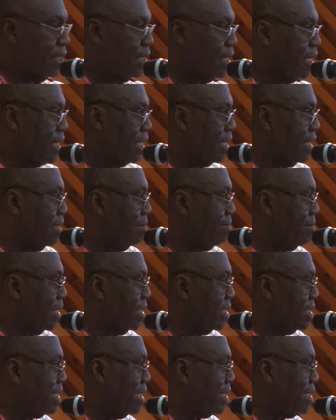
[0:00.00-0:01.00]
They came
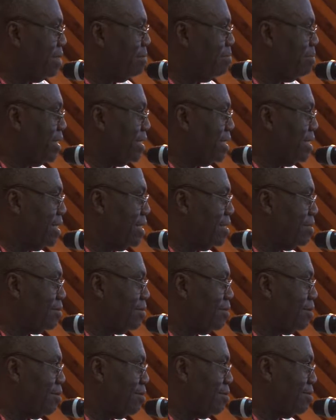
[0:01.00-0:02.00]
and started making
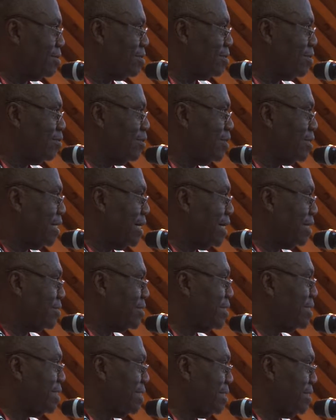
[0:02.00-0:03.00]
us laws which are
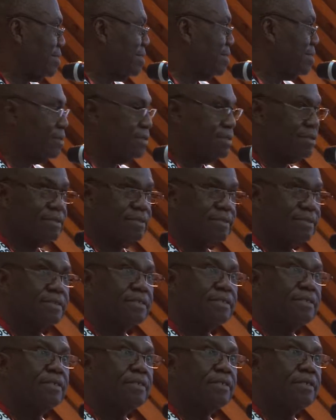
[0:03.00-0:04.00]
written.
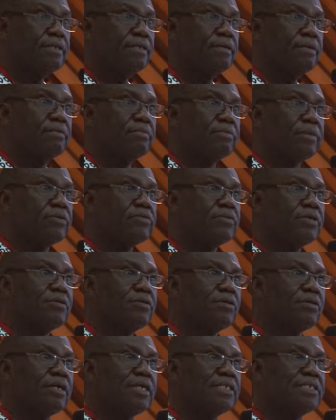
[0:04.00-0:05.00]
But we
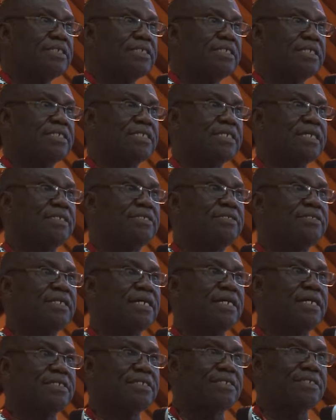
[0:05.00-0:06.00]
know in the
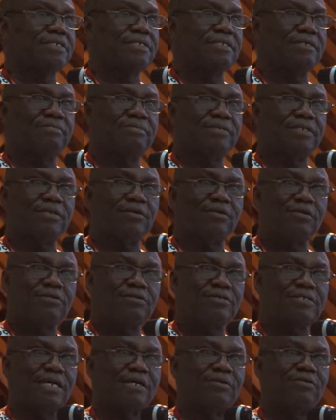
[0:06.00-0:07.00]
traditional system, the
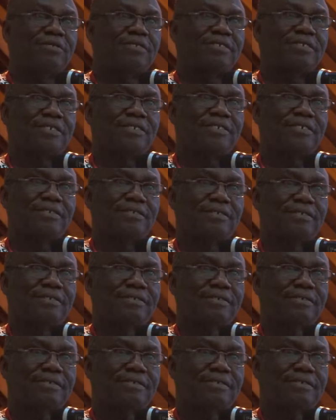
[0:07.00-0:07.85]
laws are not written.